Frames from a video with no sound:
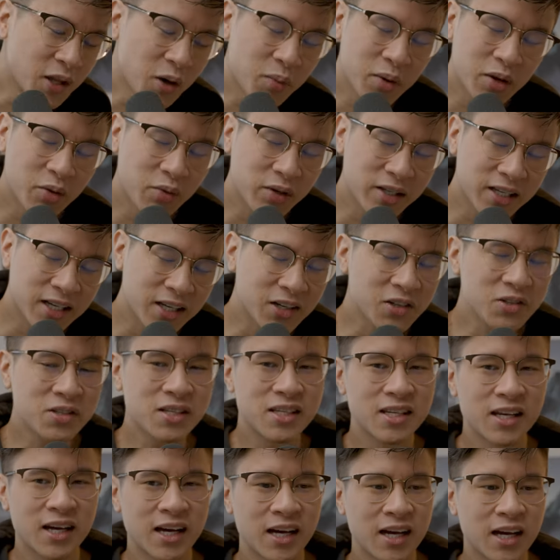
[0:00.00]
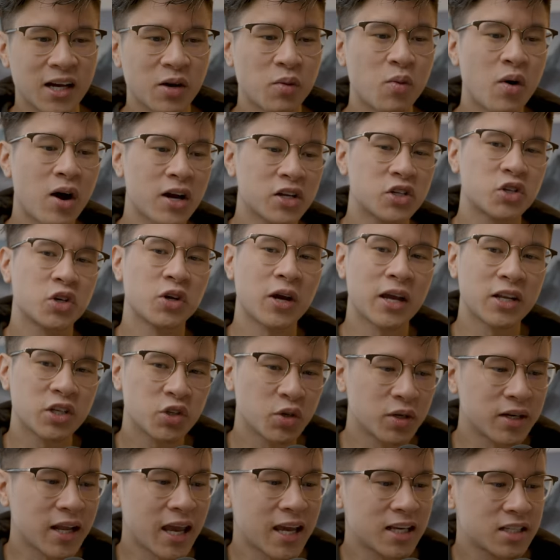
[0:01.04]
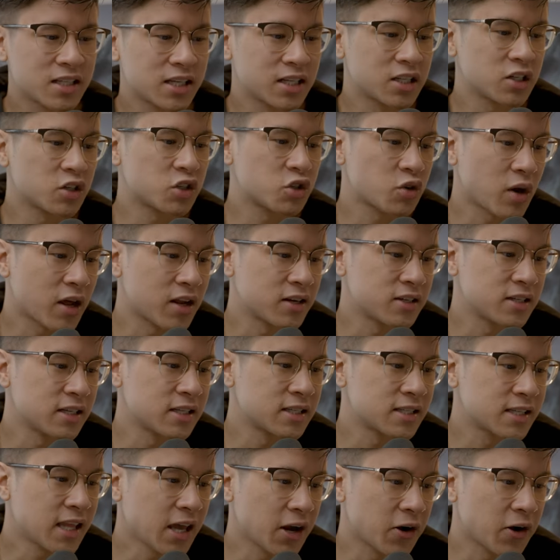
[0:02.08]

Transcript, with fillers: nobody really knows. Uh, watch your entry and exit strategies